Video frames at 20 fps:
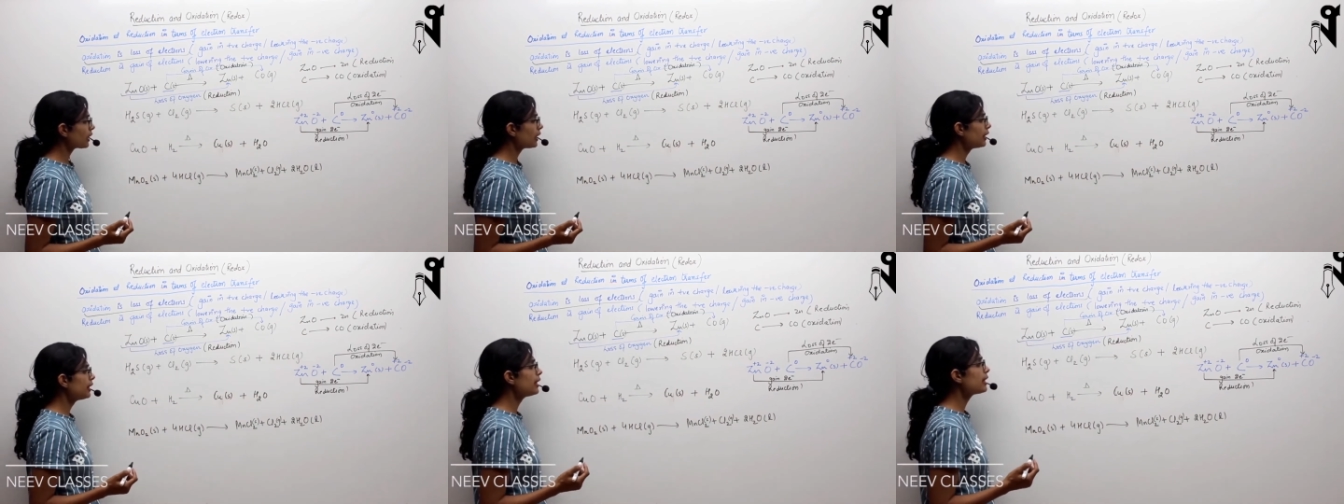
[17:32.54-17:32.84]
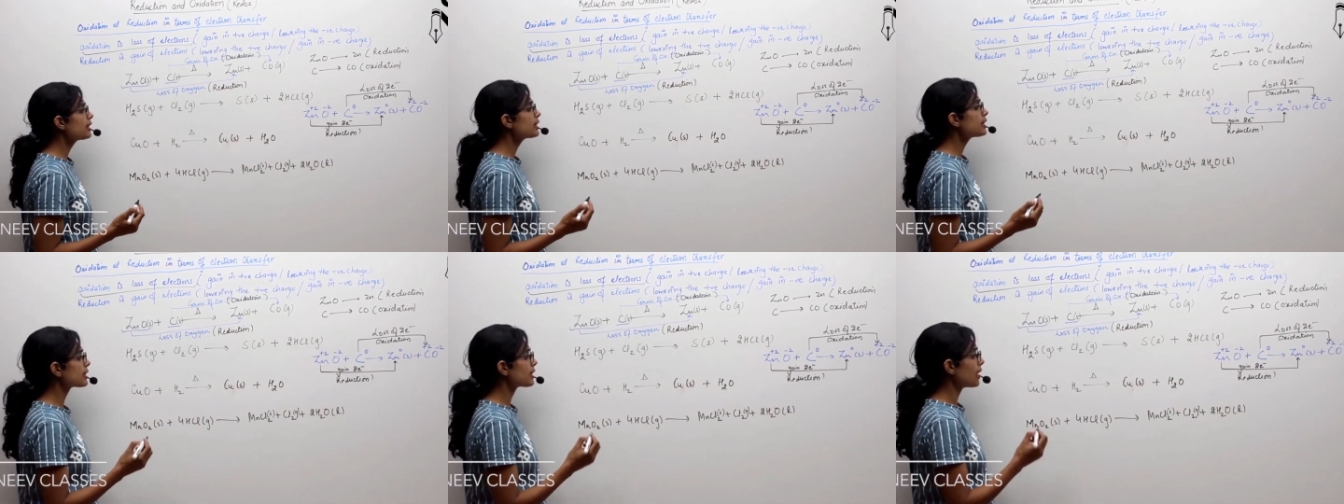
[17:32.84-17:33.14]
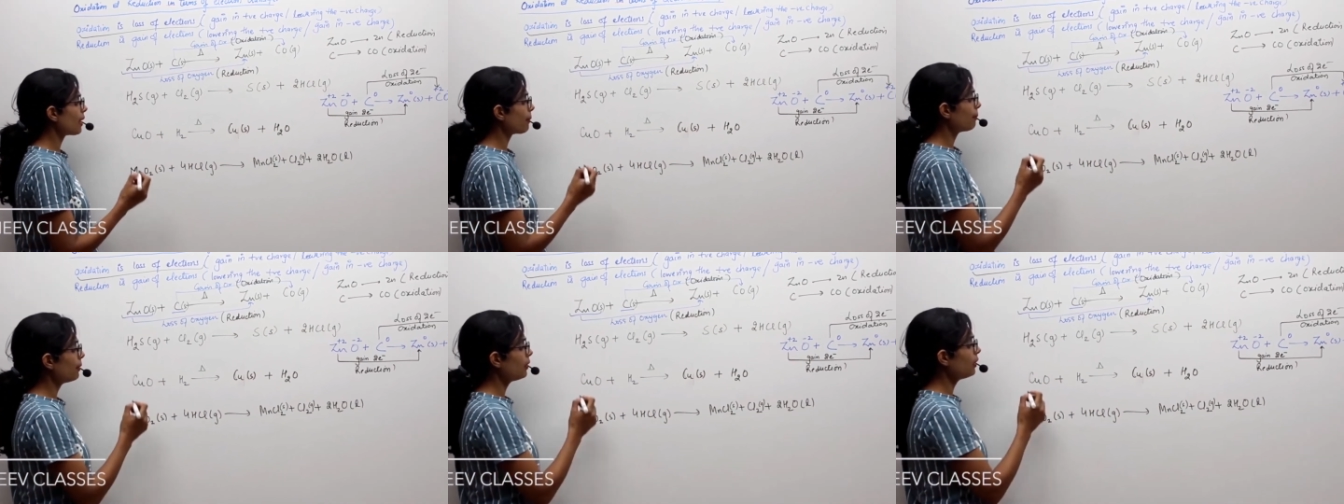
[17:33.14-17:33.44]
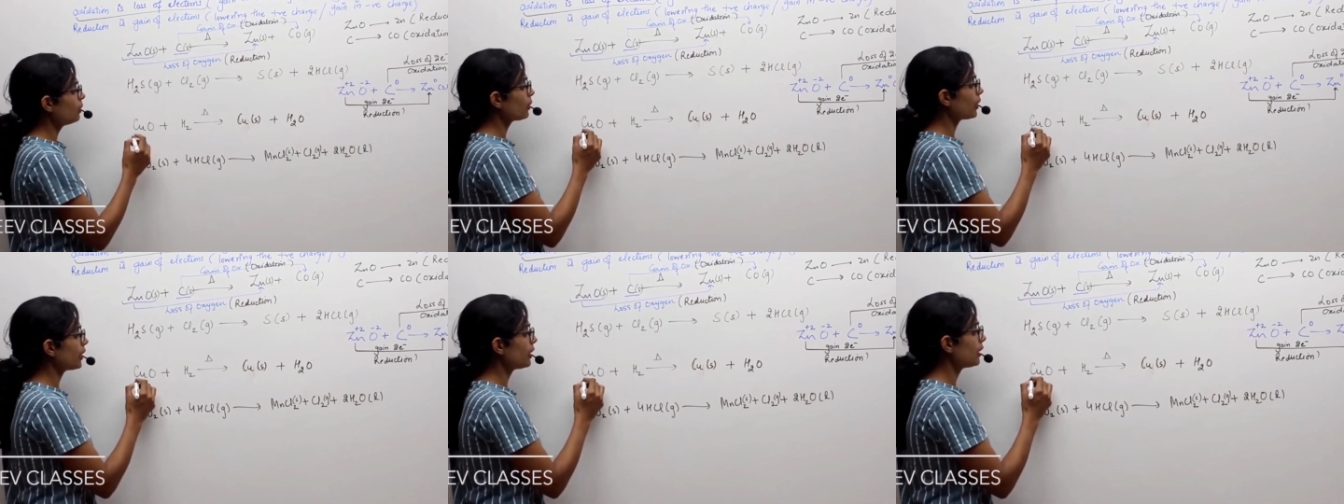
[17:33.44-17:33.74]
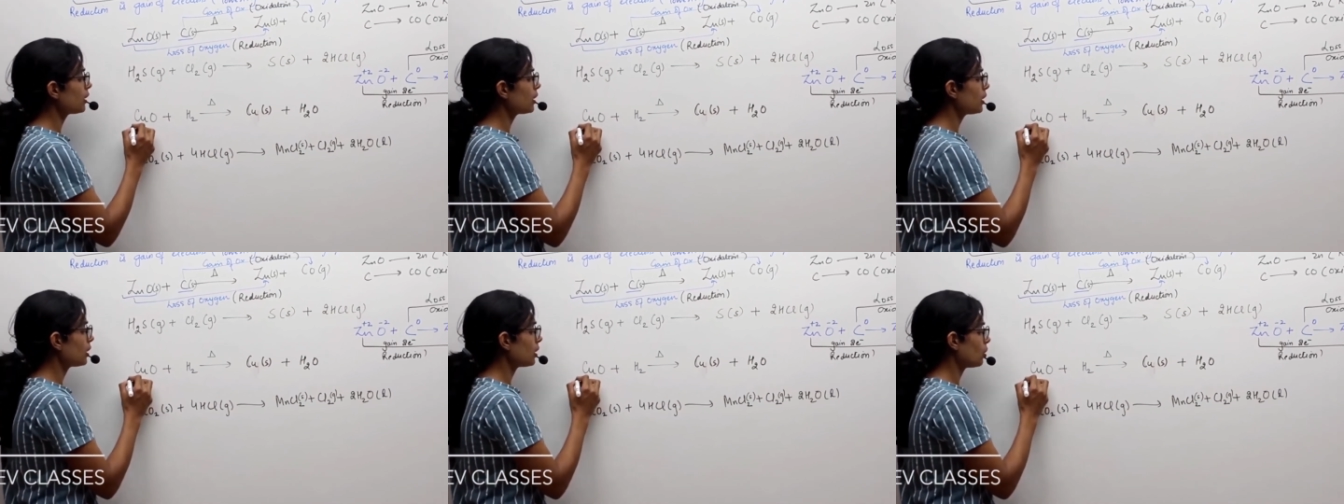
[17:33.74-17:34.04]
And next example, look at
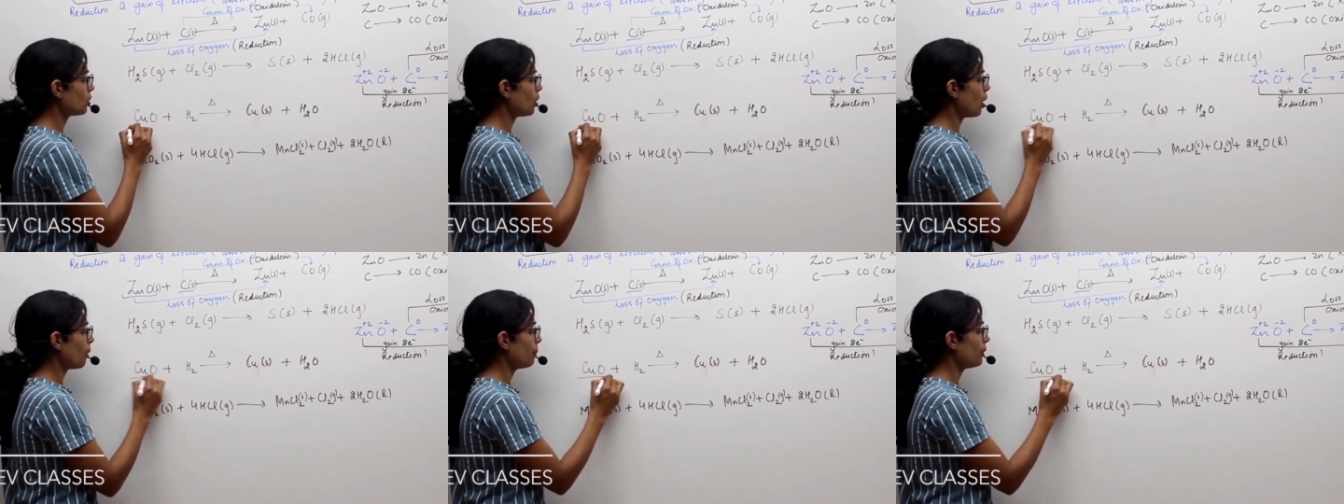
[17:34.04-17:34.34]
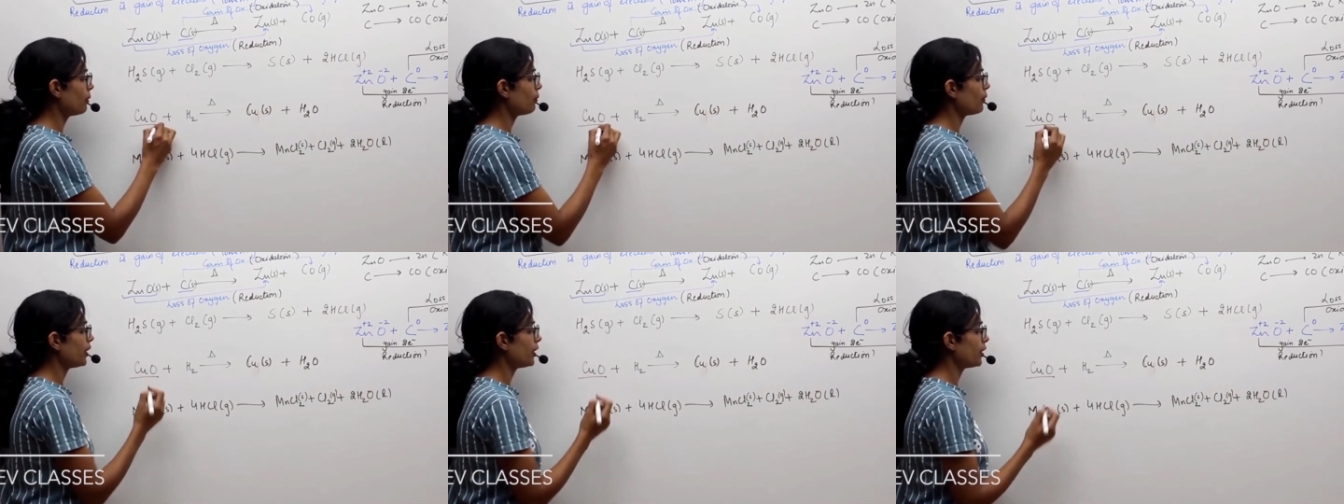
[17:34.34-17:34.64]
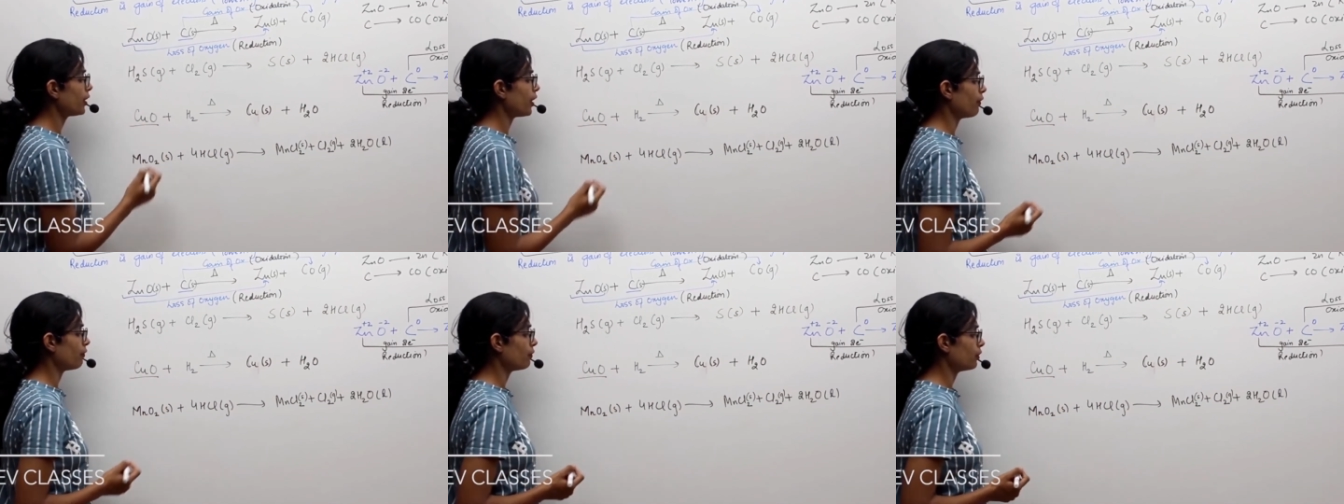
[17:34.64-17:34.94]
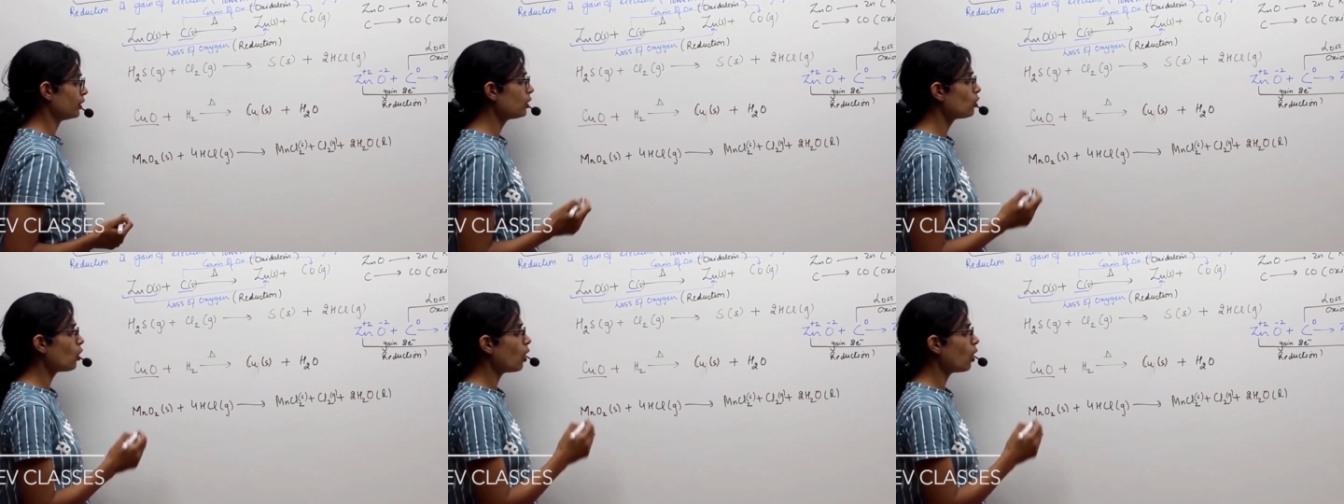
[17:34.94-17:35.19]
the copper very carefully.